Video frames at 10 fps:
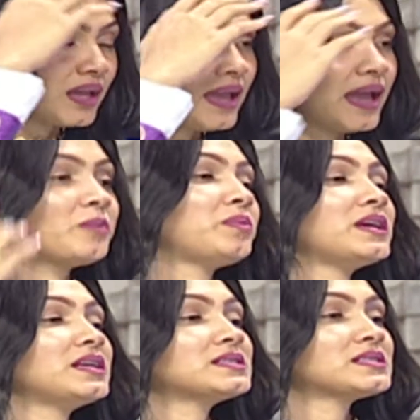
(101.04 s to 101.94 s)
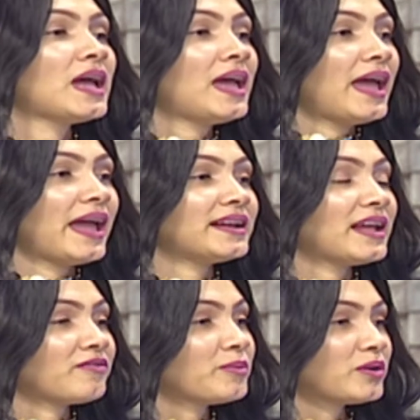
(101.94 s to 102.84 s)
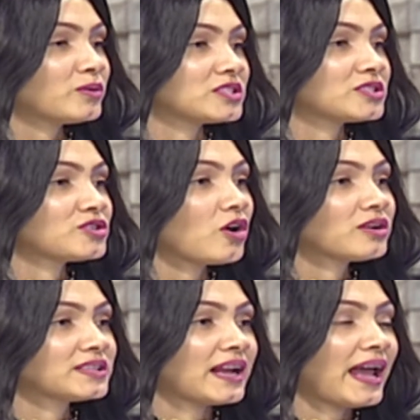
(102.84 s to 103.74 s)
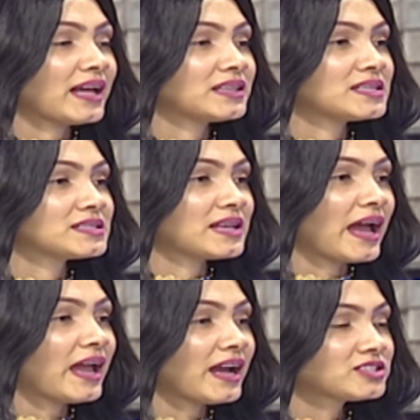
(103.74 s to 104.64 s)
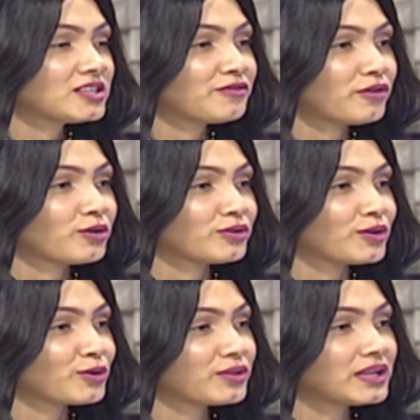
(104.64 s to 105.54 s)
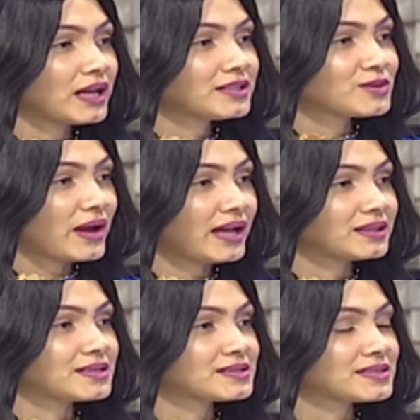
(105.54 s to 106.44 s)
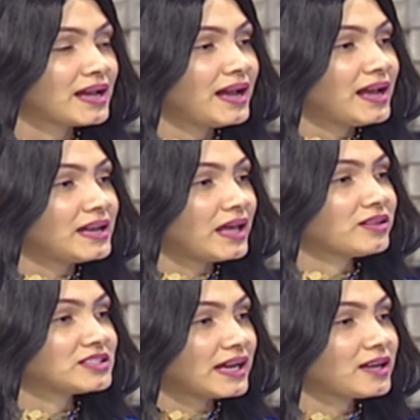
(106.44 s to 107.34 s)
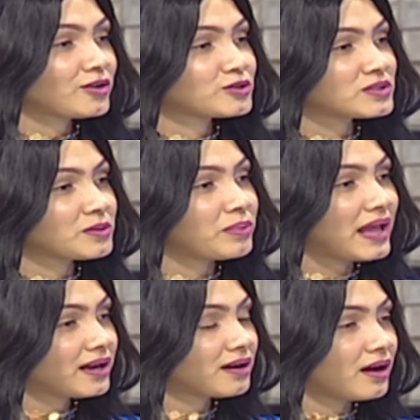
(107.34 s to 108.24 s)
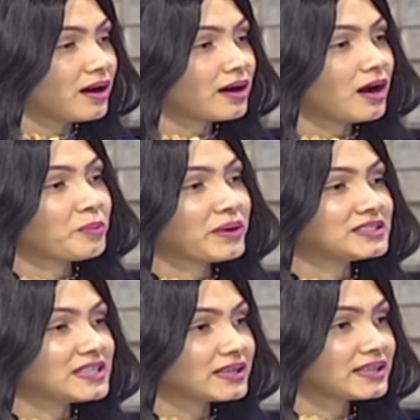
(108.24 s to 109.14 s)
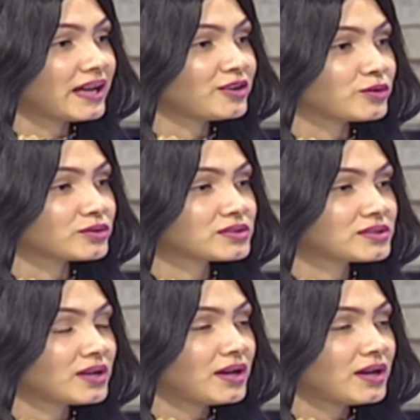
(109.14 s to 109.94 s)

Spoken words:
headpiece, and everybody was just shocked. And I had this, I actually followed the clothing line, so I had this leather jacket because it was a black carpet Jack Daniels